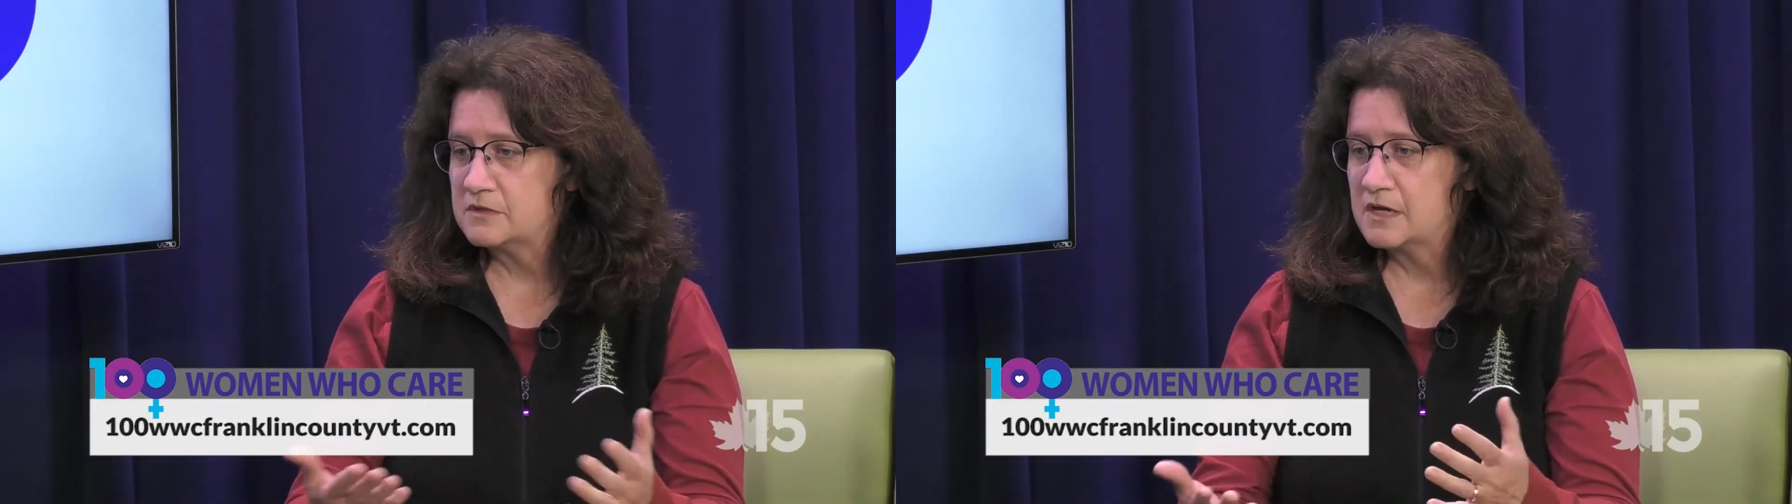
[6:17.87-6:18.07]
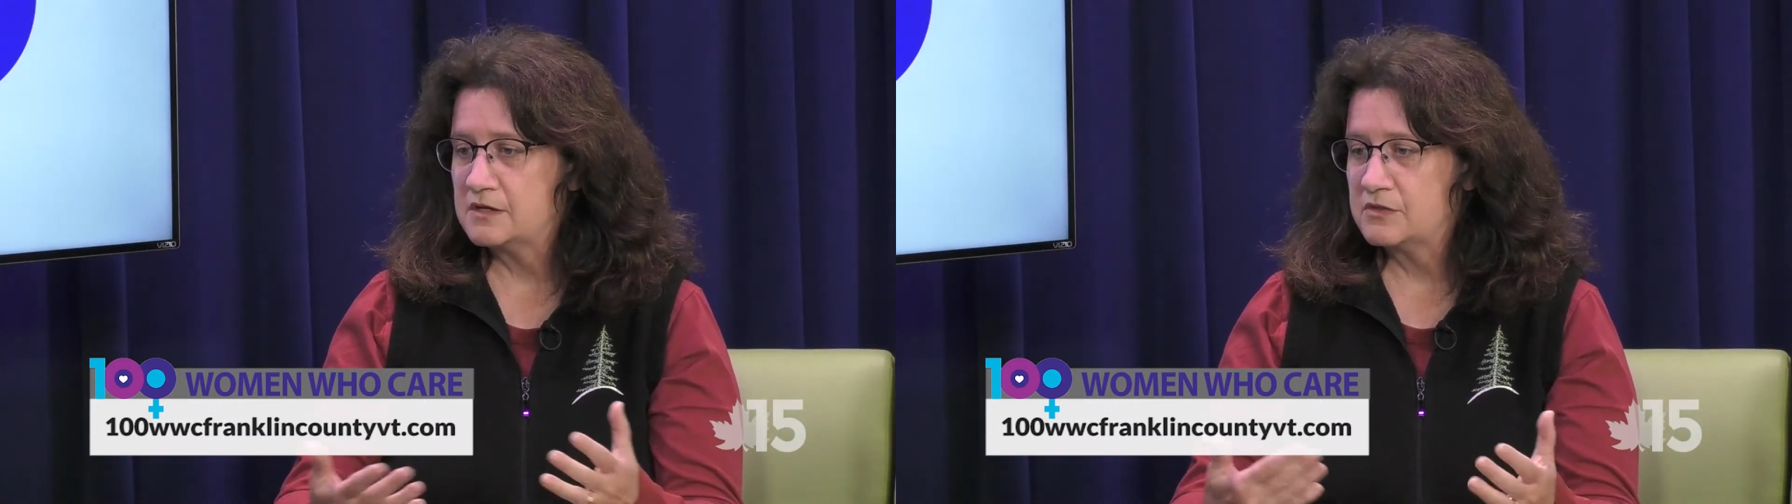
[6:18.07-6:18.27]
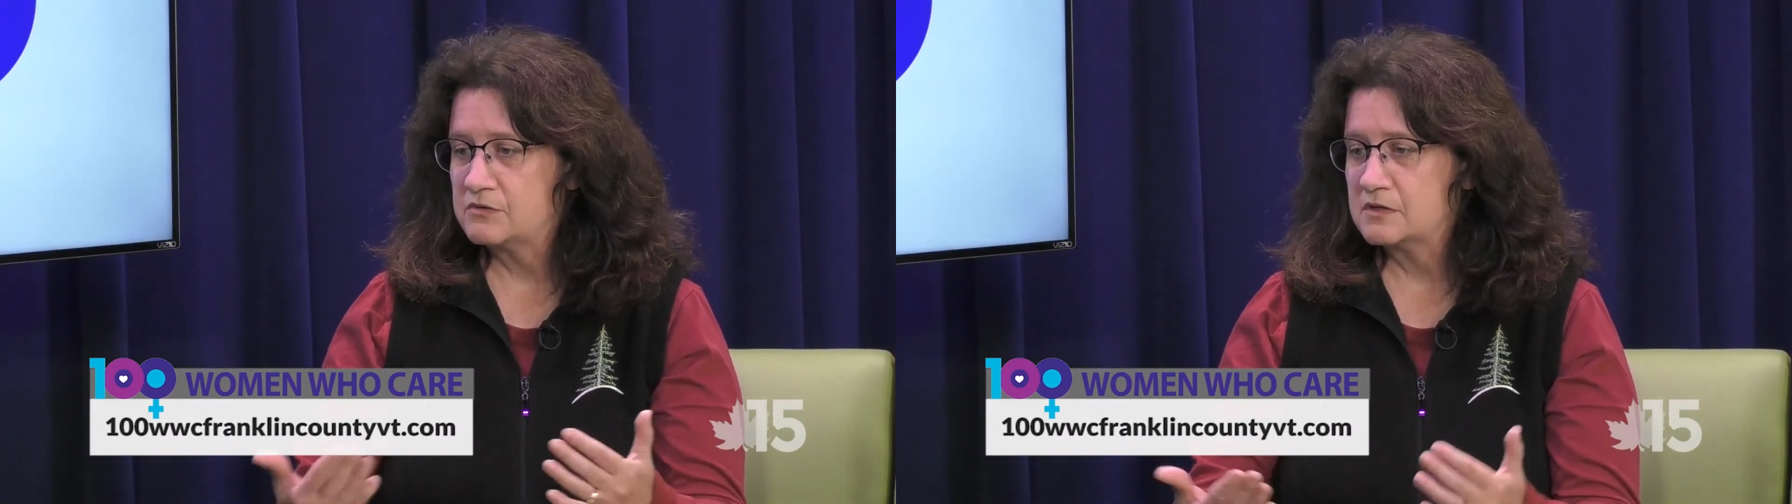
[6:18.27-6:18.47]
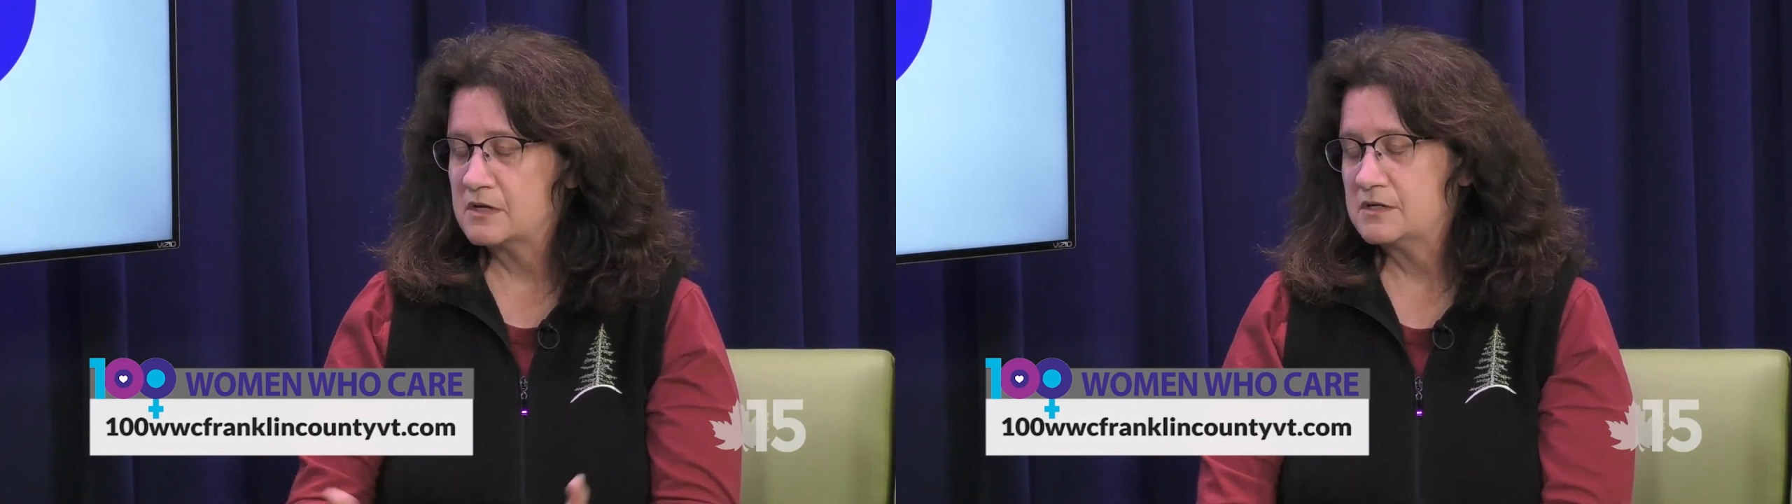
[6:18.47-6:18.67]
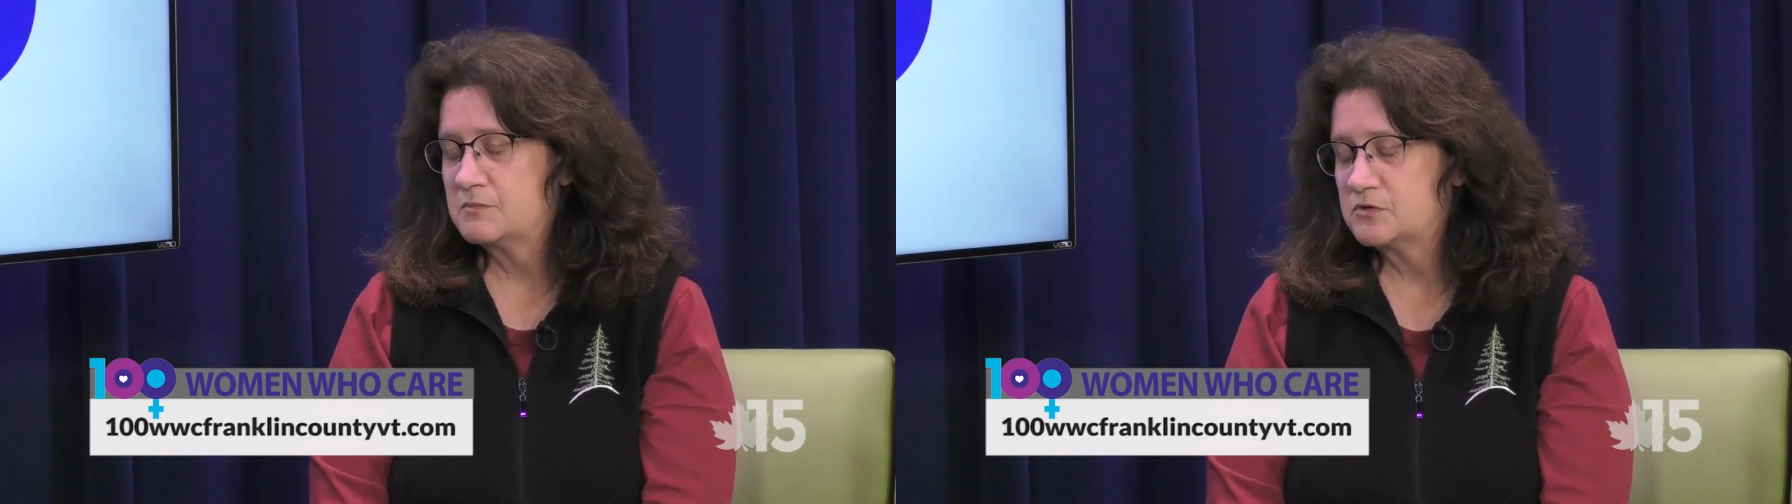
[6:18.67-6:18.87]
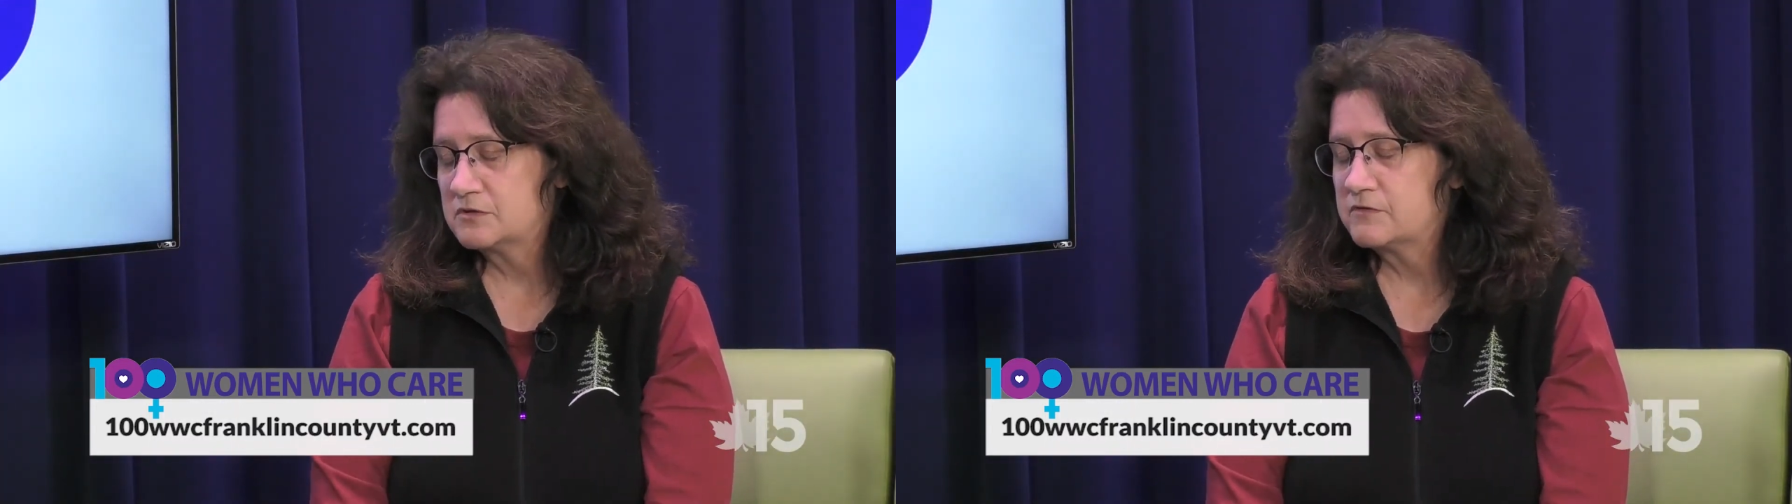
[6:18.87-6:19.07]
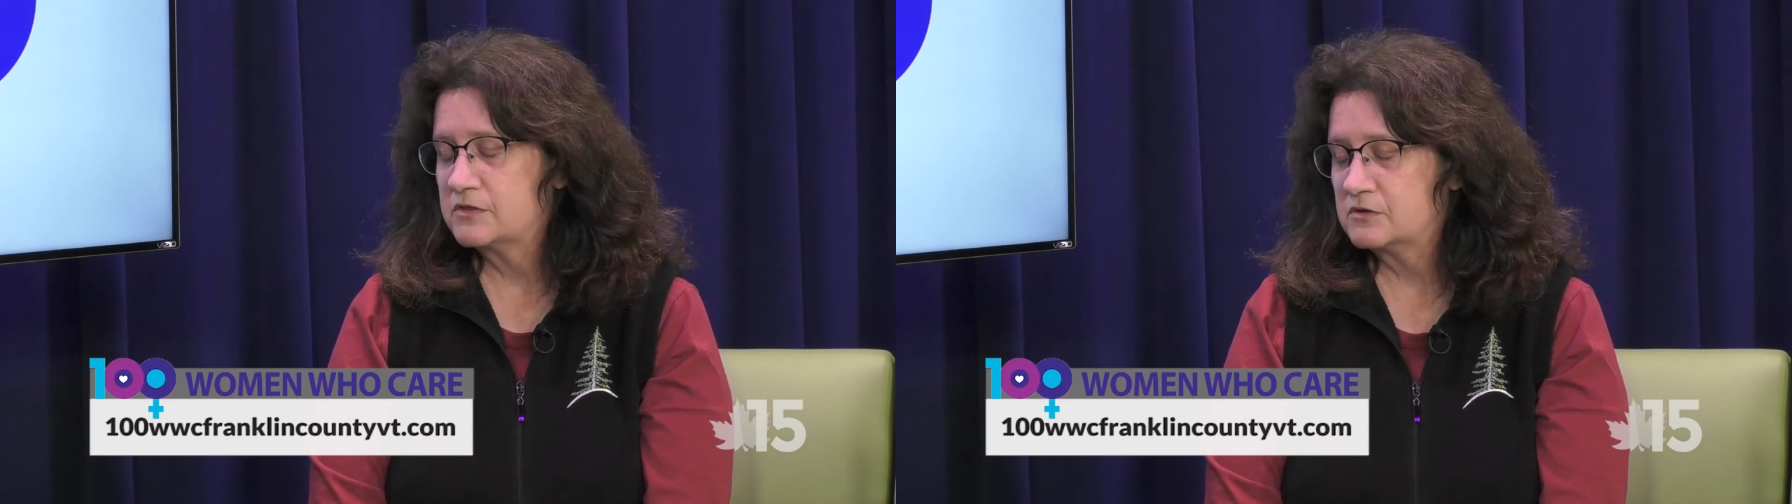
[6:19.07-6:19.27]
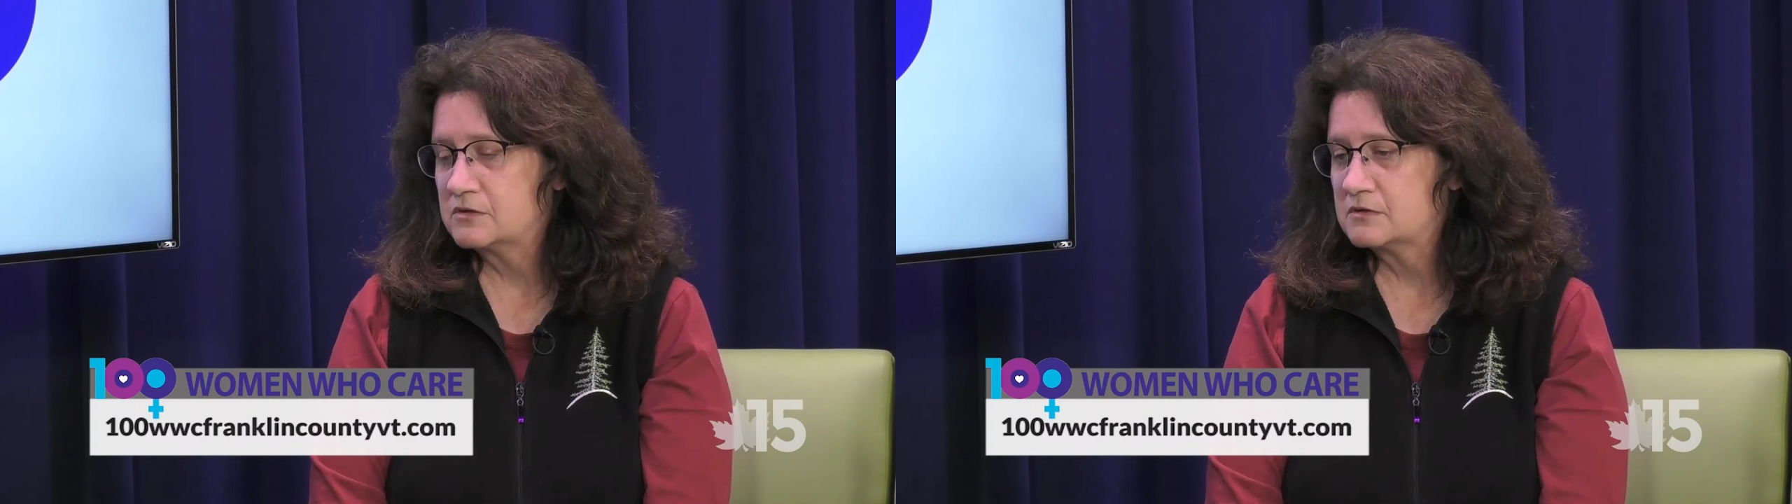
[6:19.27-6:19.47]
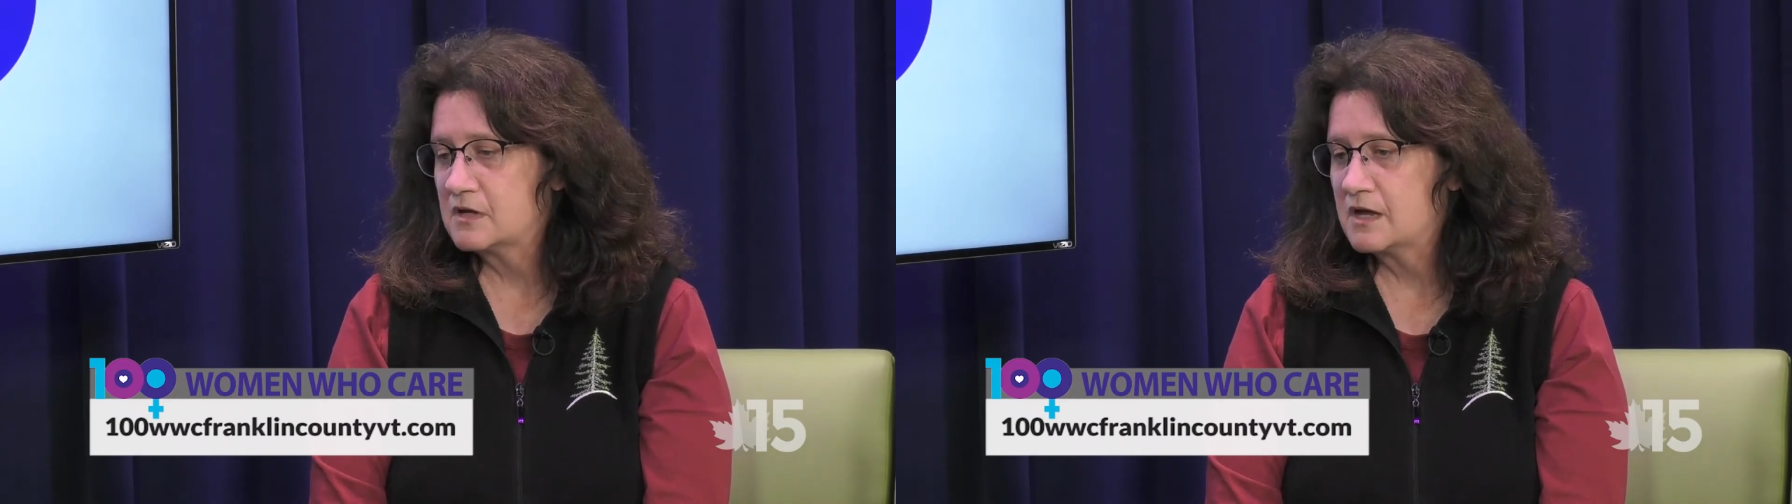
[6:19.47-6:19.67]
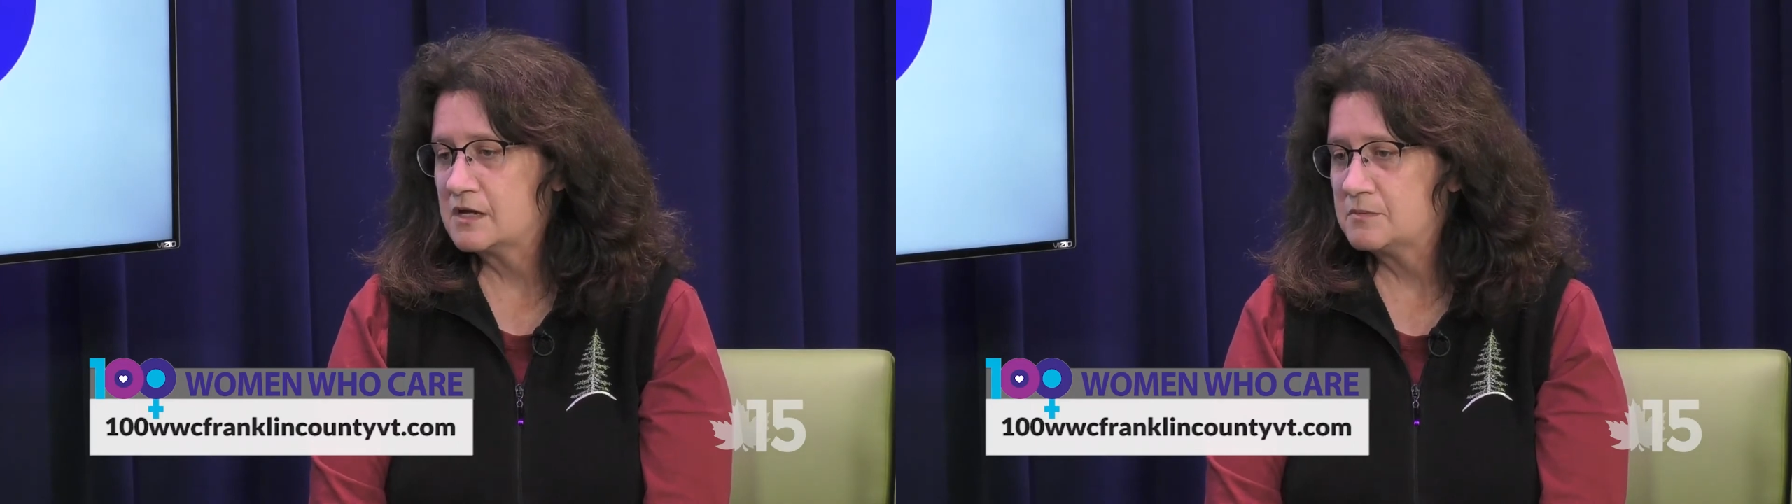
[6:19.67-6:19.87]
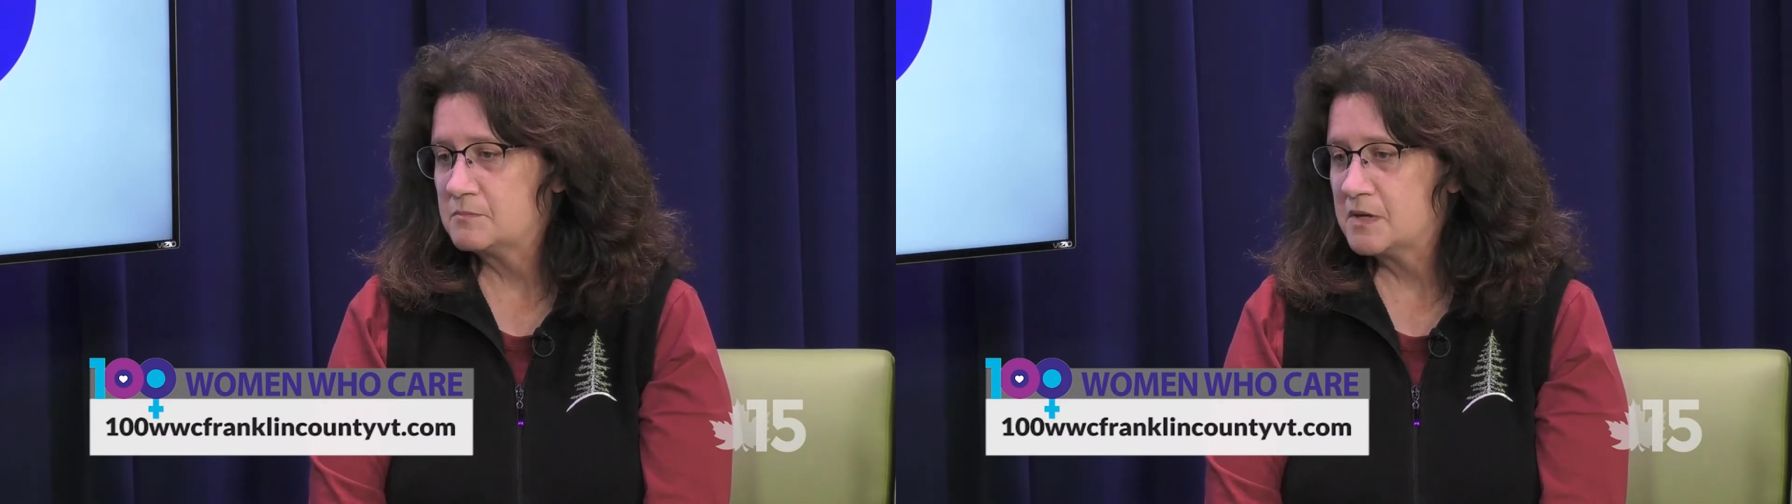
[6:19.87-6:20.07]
another a number of other um,